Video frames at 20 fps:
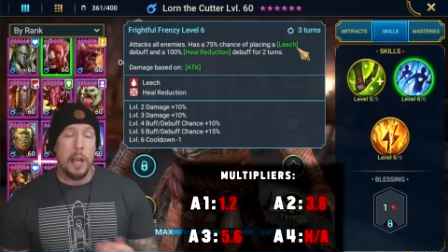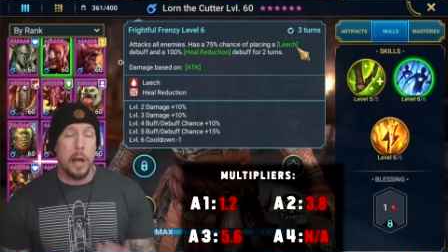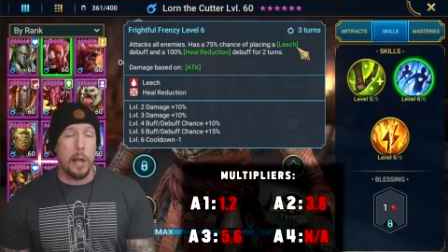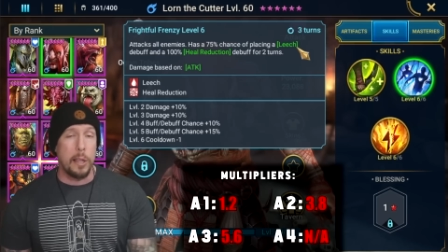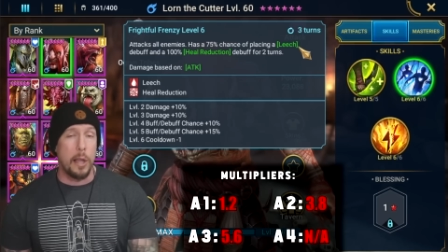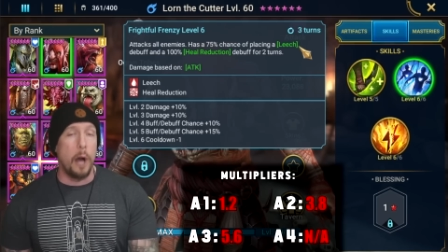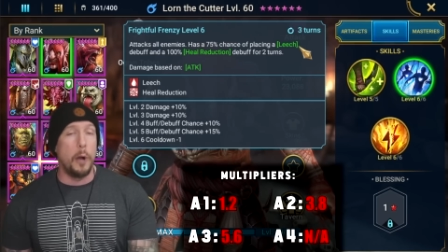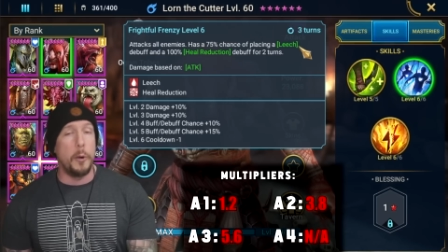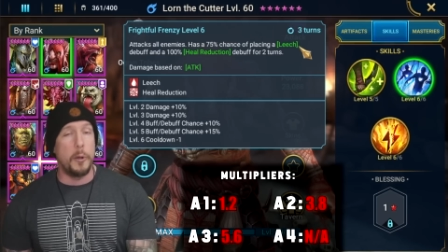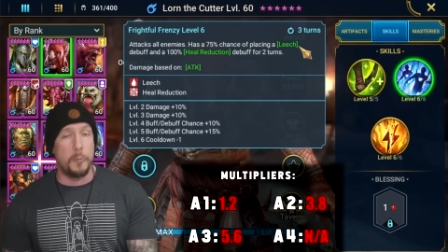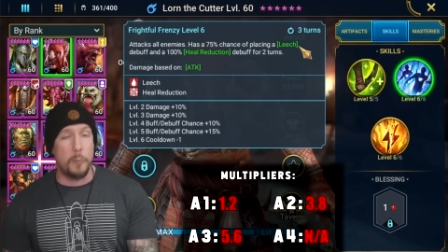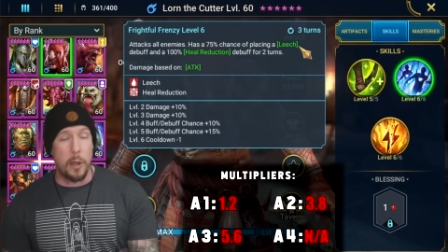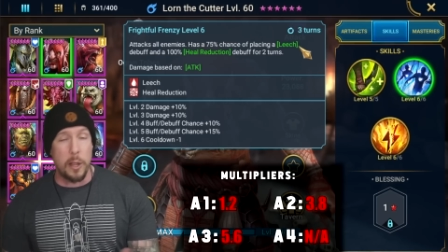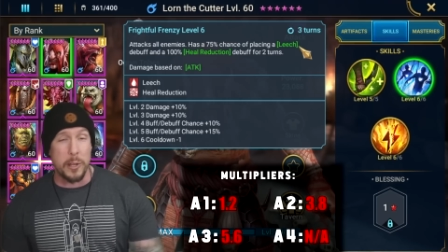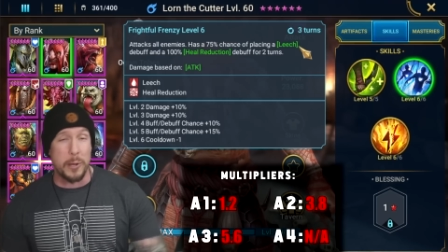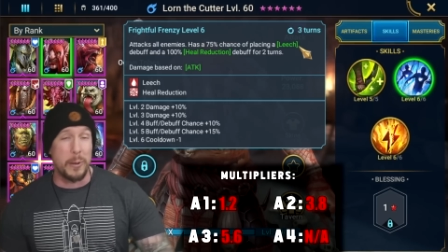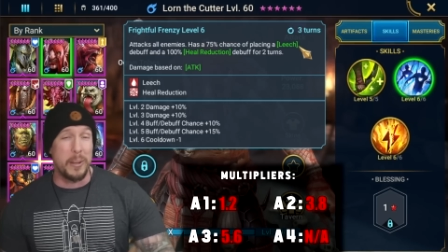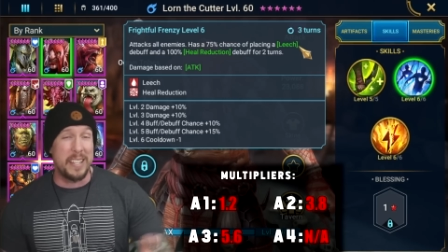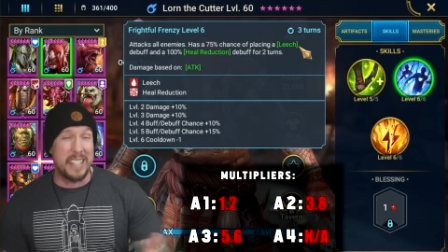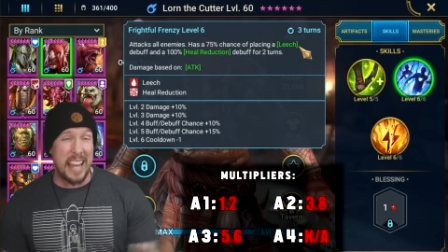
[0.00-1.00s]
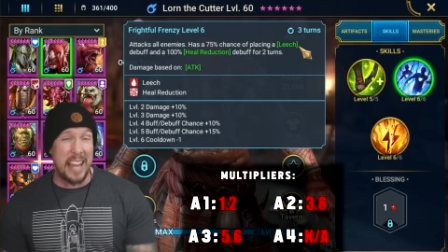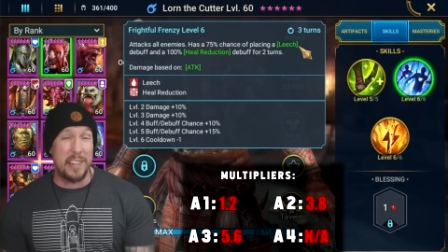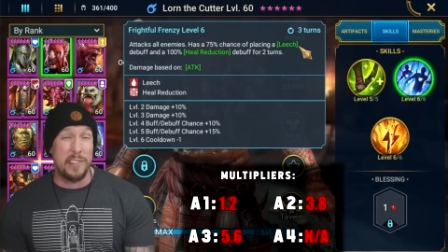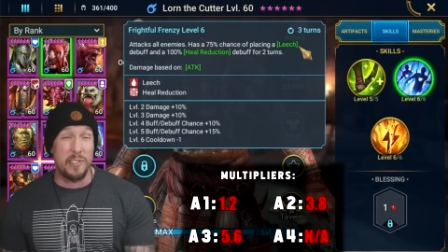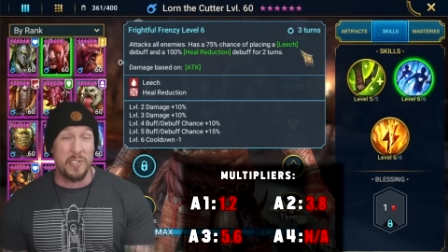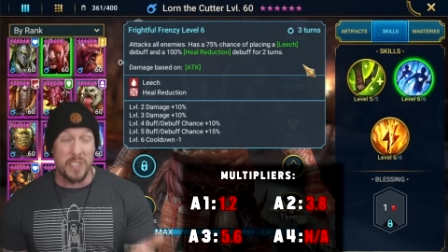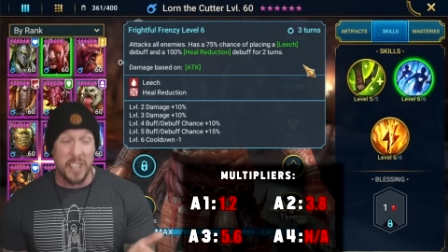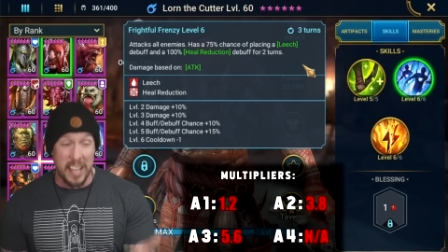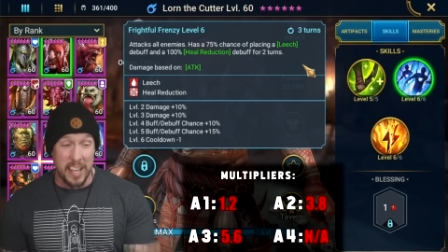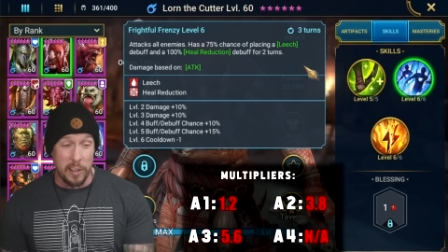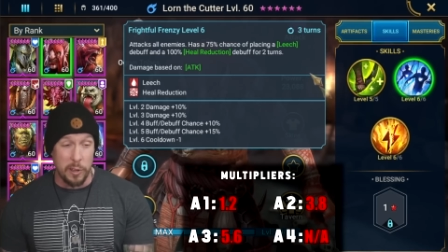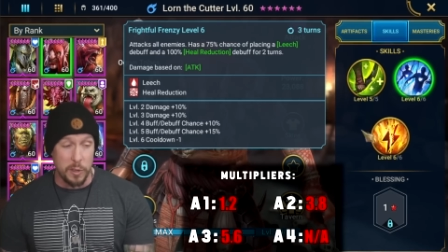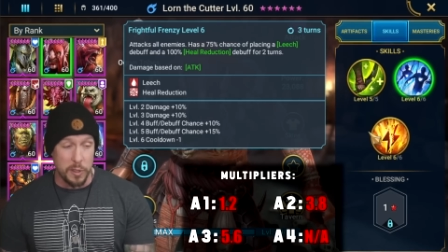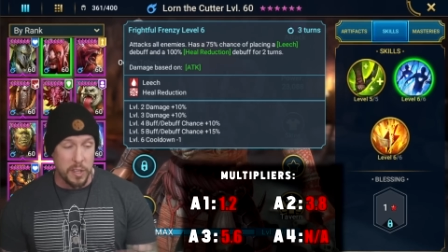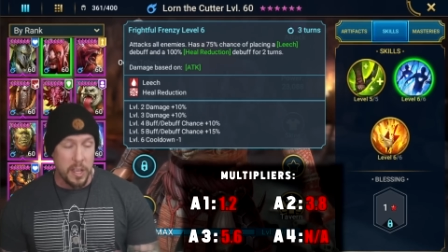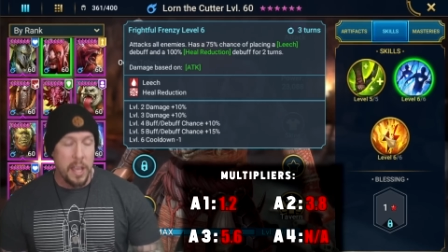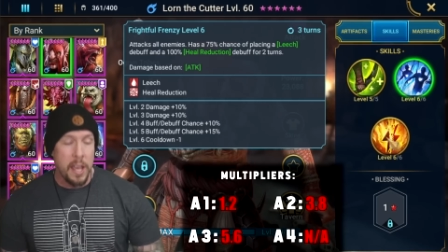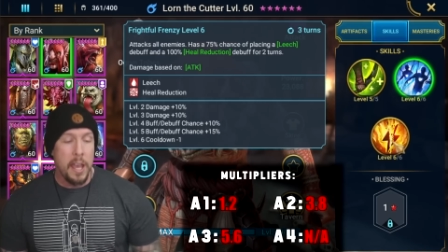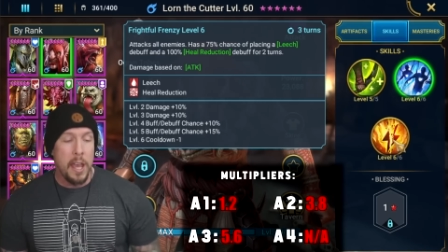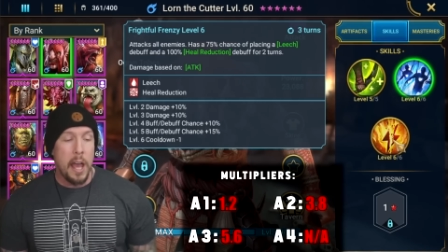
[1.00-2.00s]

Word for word: along with Reliquary Tender's heals.